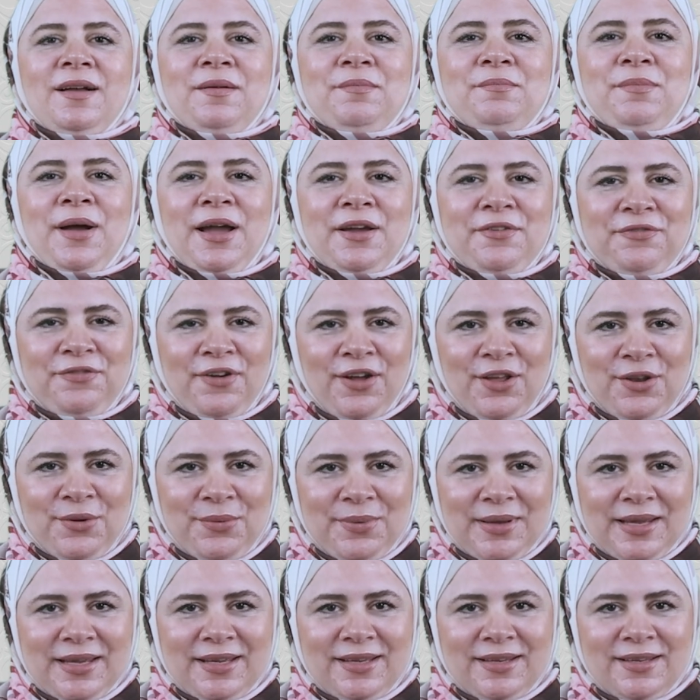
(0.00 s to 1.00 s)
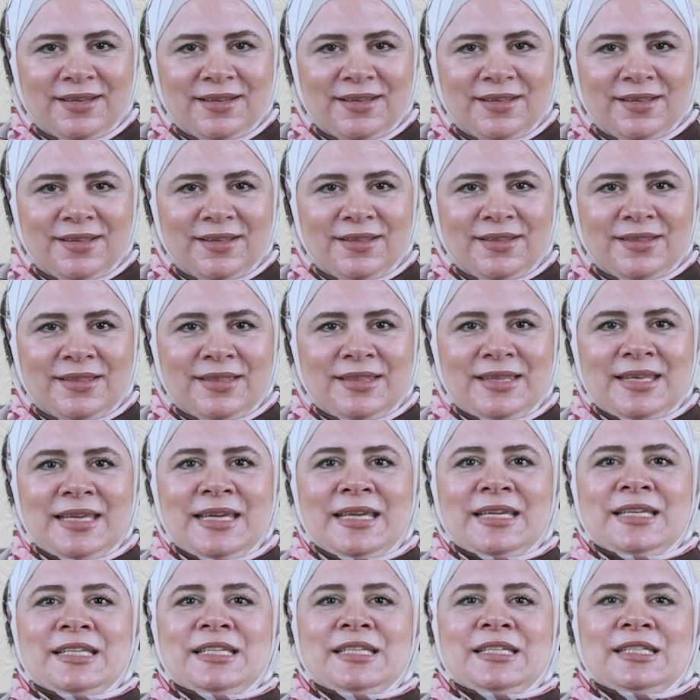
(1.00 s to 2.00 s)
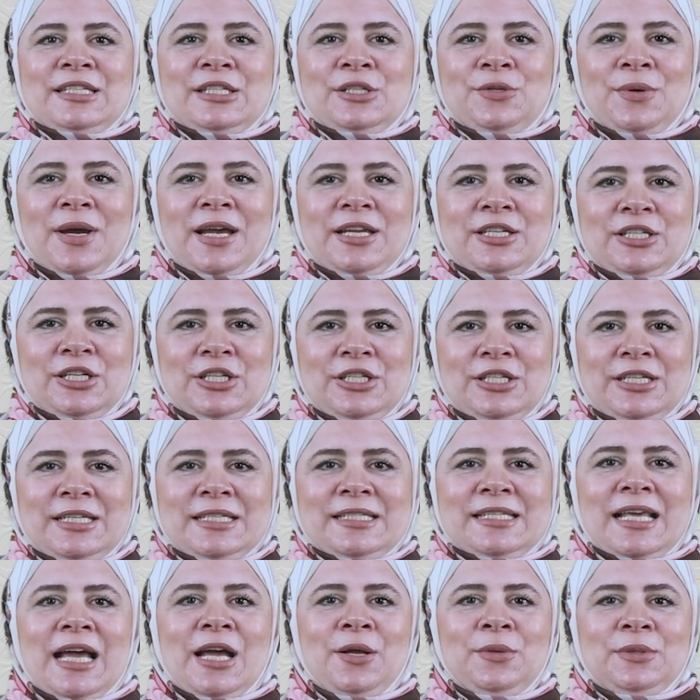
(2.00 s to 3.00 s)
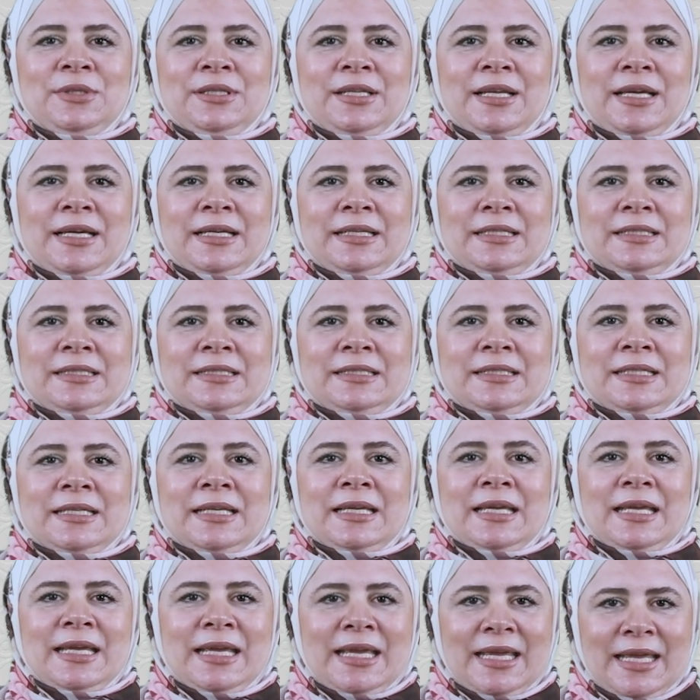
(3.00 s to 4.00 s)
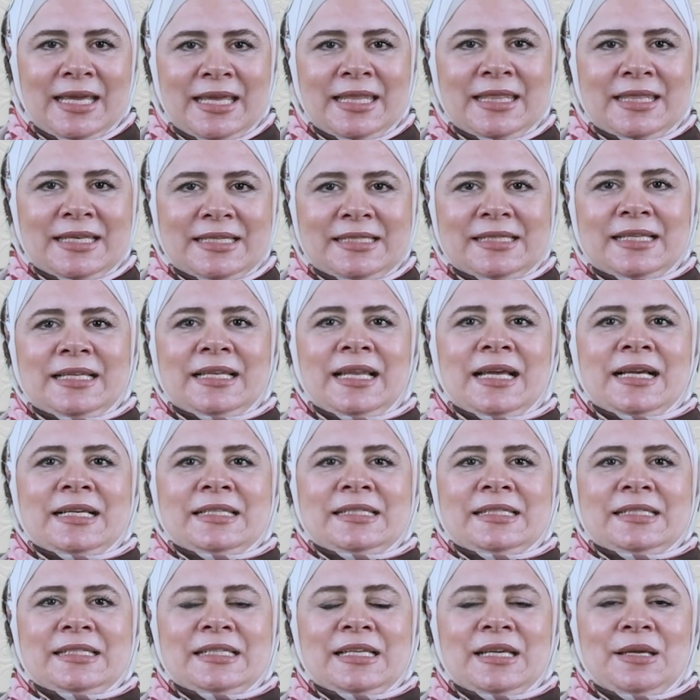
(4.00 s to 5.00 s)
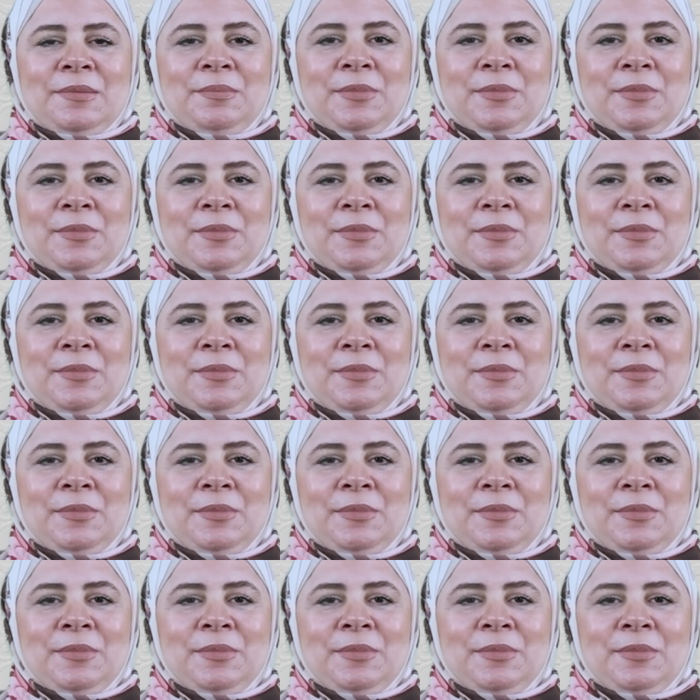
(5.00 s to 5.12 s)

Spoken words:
By following the strategies outlined in this class,